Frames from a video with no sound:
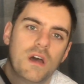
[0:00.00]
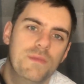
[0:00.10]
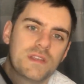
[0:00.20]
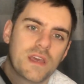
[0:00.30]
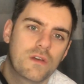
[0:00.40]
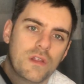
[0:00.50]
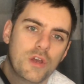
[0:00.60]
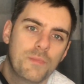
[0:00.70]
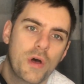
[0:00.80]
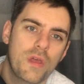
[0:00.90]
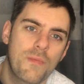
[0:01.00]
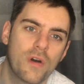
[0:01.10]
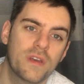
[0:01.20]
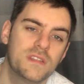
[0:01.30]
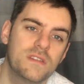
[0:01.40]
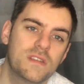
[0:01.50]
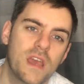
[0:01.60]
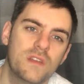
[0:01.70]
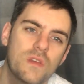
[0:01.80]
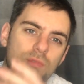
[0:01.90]
It's like got little poly pockets
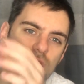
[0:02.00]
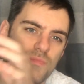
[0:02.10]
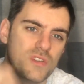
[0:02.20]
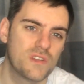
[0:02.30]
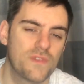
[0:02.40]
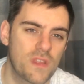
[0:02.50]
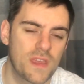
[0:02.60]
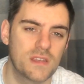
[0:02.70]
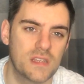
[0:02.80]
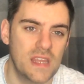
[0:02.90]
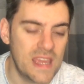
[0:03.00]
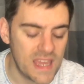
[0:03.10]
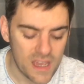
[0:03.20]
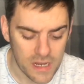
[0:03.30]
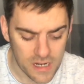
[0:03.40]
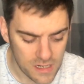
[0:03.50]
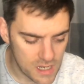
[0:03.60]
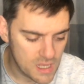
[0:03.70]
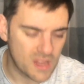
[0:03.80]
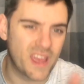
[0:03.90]
inside, so I'm going to put different things in here,
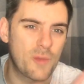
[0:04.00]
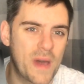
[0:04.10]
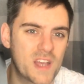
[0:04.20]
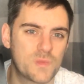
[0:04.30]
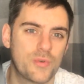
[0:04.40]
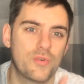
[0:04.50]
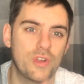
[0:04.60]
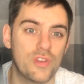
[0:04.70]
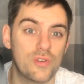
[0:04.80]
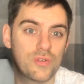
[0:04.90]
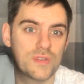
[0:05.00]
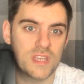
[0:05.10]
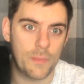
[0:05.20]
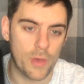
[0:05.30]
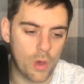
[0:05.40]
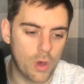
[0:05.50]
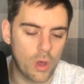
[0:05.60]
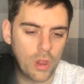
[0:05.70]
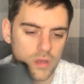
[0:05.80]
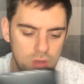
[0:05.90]
like passport, euros, keep it
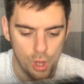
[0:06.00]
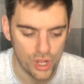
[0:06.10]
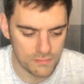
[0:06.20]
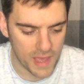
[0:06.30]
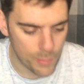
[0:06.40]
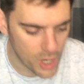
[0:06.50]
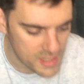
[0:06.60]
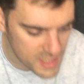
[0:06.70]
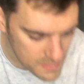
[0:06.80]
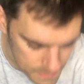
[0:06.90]
all on my person.